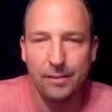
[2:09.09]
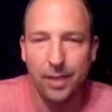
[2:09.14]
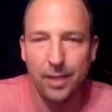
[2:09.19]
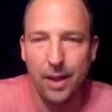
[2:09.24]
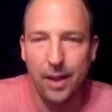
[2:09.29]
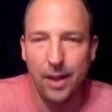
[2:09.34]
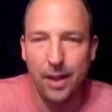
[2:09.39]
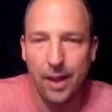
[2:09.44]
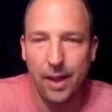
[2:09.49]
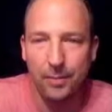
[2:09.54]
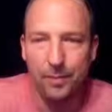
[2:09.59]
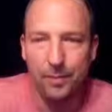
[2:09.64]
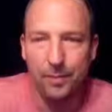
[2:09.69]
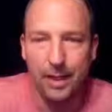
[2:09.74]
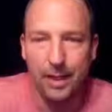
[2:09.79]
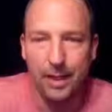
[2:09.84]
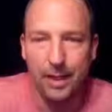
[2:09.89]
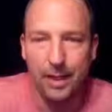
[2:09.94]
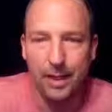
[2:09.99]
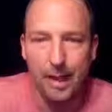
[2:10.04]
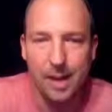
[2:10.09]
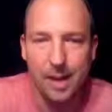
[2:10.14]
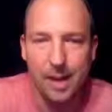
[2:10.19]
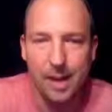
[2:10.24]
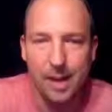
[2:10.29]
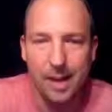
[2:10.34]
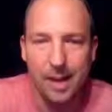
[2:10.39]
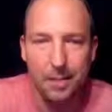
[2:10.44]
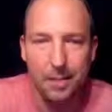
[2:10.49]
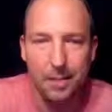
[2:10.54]
It's not gonna be
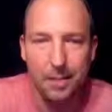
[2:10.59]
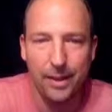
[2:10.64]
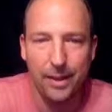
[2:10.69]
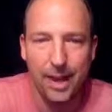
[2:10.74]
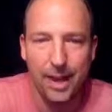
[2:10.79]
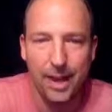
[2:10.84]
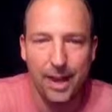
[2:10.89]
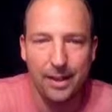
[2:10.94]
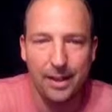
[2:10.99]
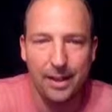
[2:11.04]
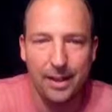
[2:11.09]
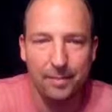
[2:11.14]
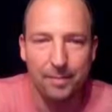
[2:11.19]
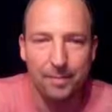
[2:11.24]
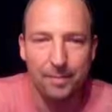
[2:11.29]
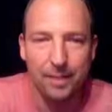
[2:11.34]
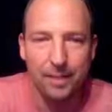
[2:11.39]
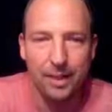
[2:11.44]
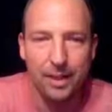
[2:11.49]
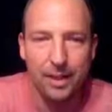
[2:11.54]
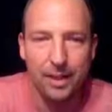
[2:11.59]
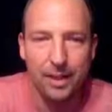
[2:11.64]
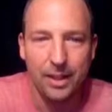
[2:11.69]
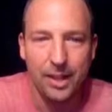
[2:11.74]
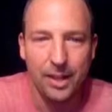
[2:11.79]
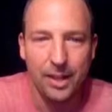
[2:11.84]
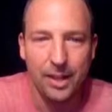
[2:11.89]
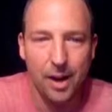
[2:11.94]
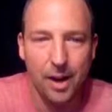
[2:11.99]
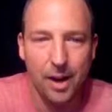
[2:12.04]
that complicated because
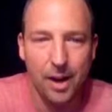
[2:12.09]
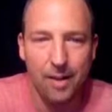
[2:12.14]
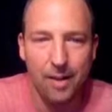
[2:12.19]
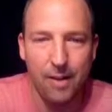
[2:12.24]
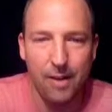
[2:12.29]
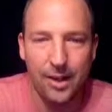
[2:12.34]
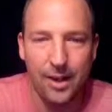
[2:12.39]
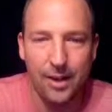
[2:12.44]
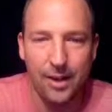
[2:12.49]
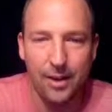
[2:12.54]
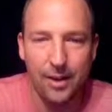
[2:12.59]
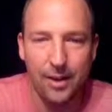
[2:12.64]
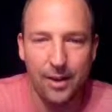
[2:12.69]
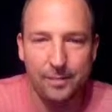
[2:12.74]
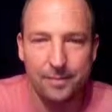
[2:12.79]
we're already here.